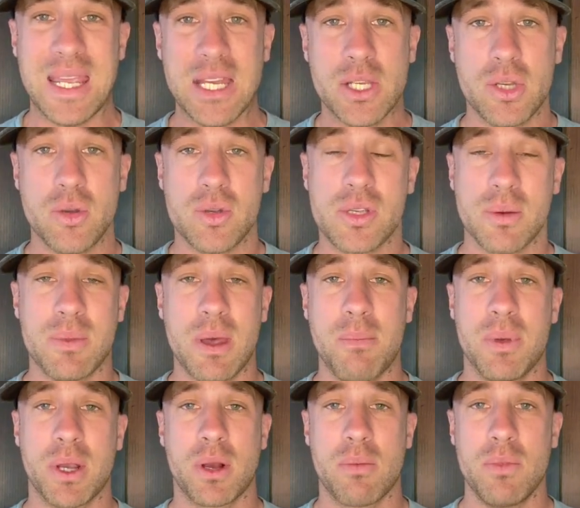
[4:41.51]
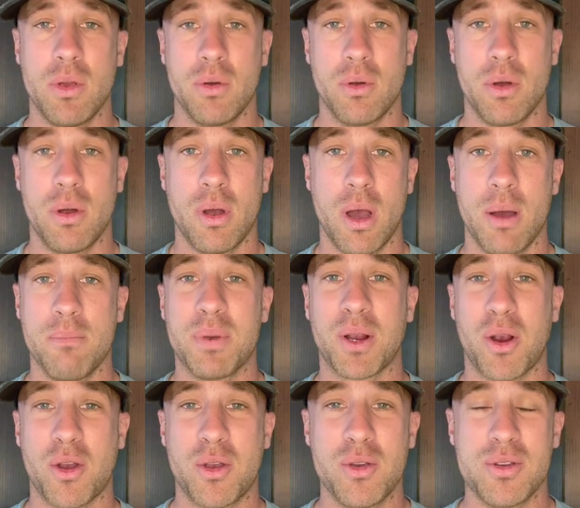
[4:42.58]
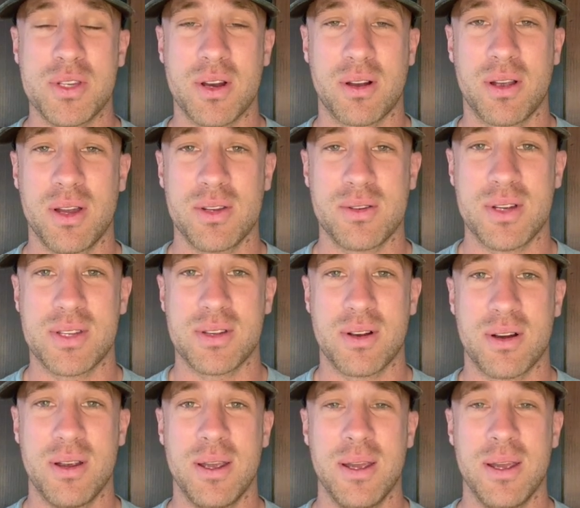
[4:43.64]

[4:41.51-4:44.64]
into some of that bigger coues deer country. Sorry.